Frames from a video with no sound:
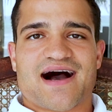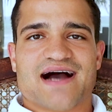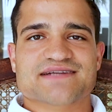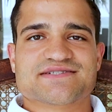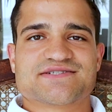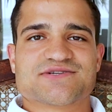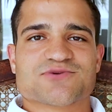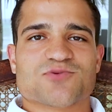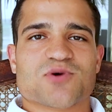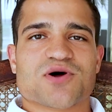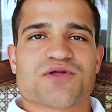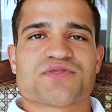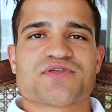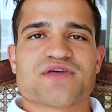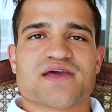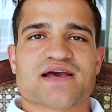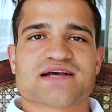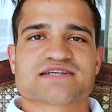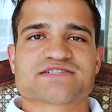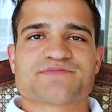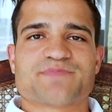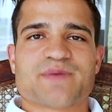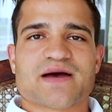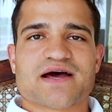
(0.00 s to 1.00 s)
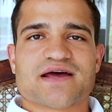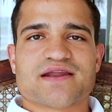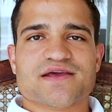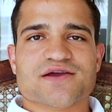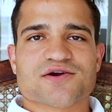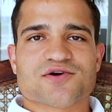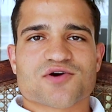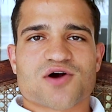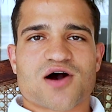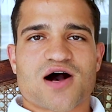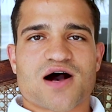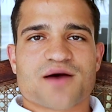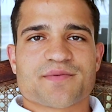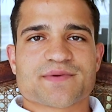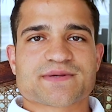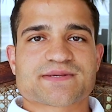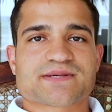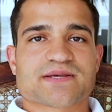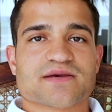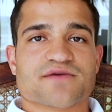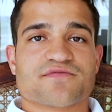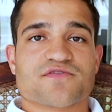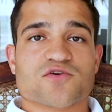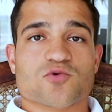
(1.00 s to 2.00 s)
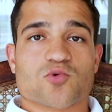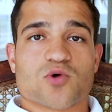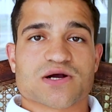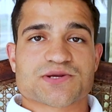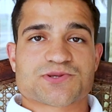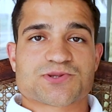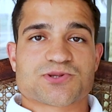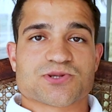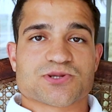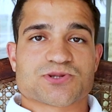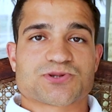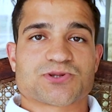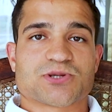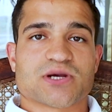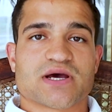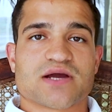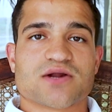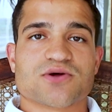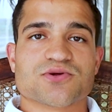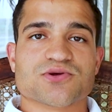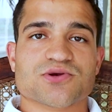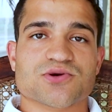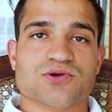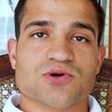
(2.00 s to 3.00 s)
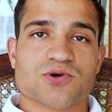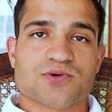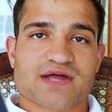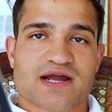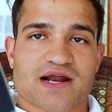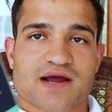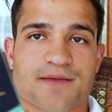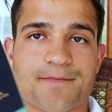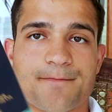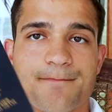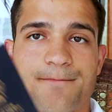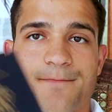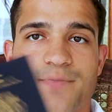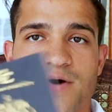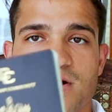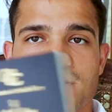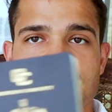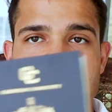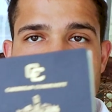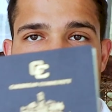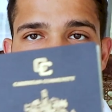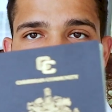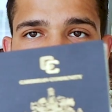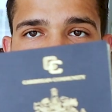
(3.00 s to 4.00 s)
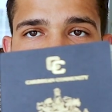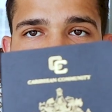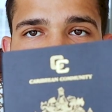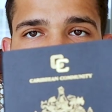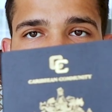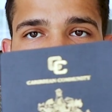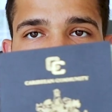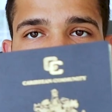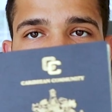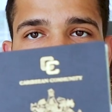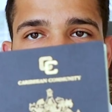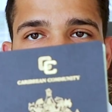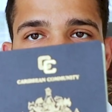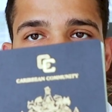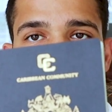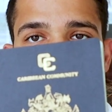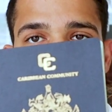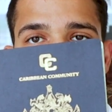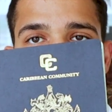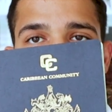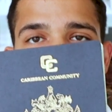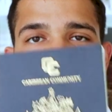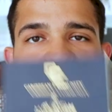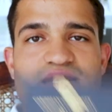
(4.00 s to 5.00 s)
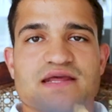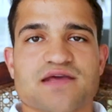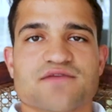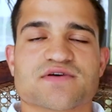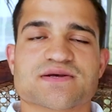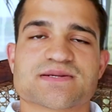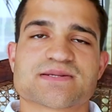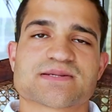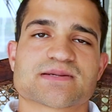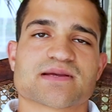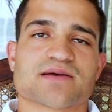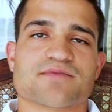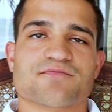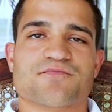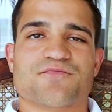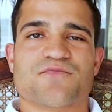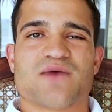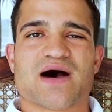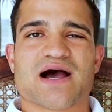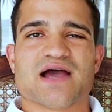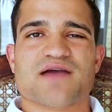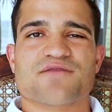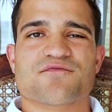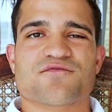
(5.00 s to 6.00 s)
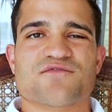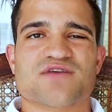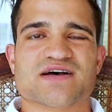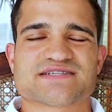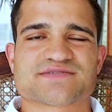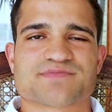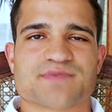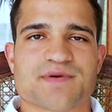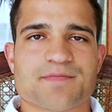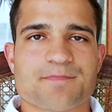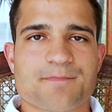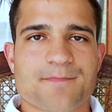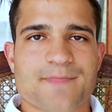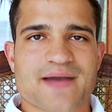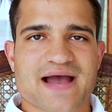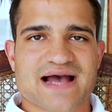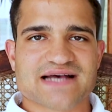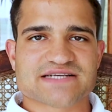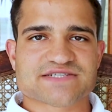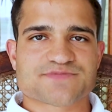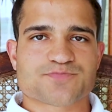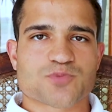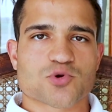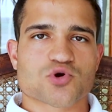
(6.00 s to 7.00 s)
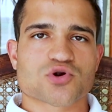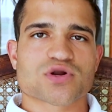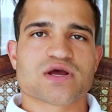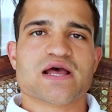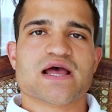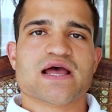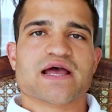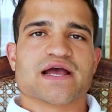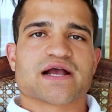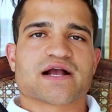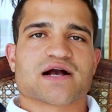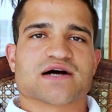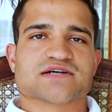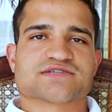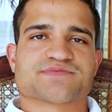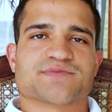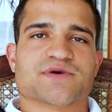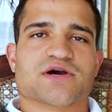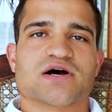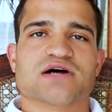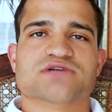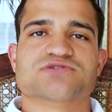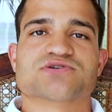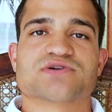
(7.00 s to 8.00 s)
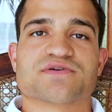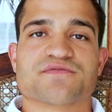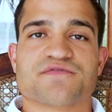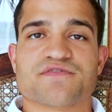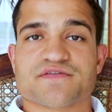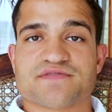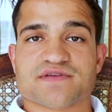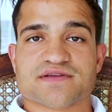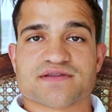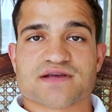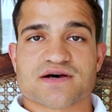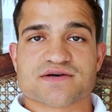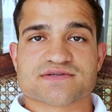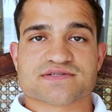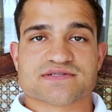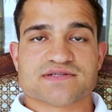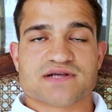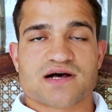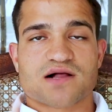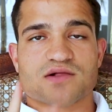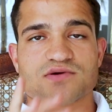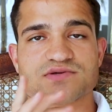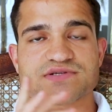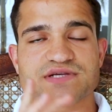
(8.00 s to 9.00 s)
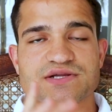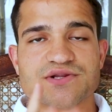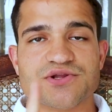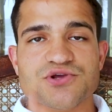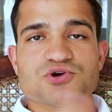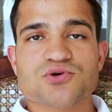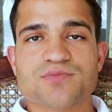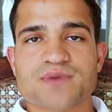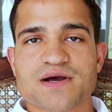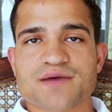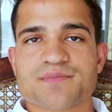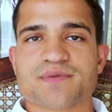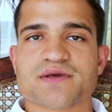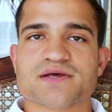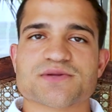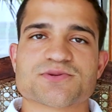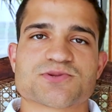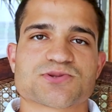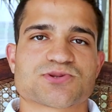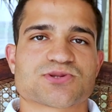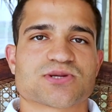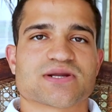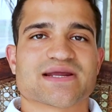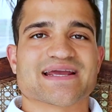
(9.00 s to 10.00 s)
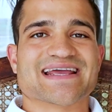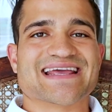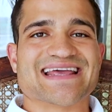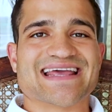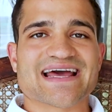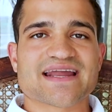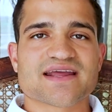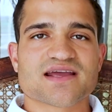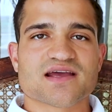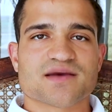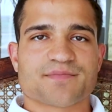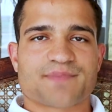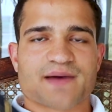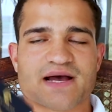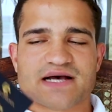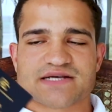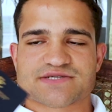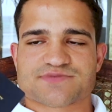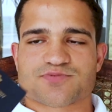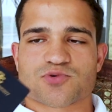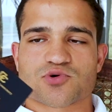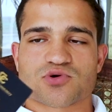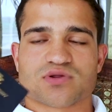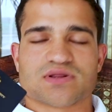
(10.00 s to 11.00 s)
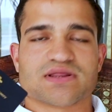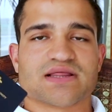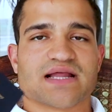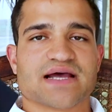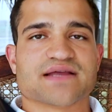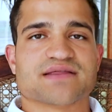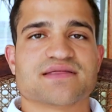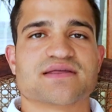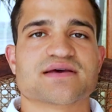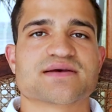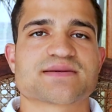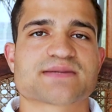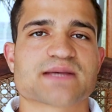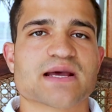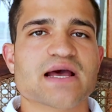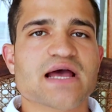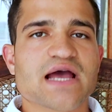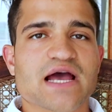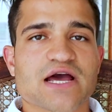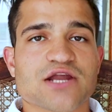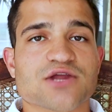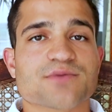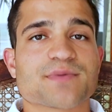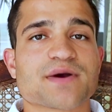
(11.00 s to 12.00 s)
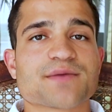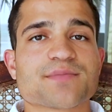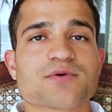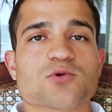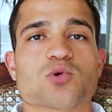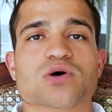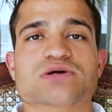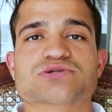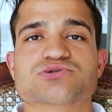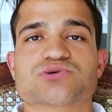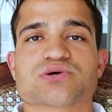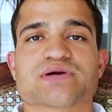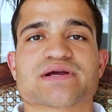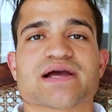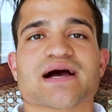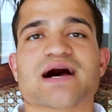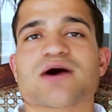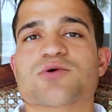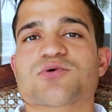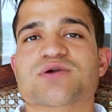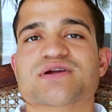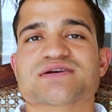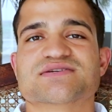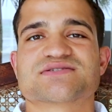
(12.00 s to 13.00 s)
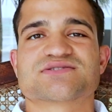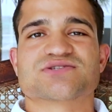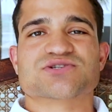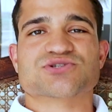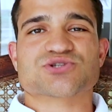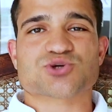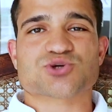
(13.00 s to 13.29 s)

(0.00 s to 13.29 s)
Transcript: Hi, it's the Wealthy Expat here. Obviously, if you watch this channel, you know that I bought a St. Kitts and Nevis by investment passport. It cost me $150,000, and you might be interested in getting a passport like this, and you might be wondering how it is to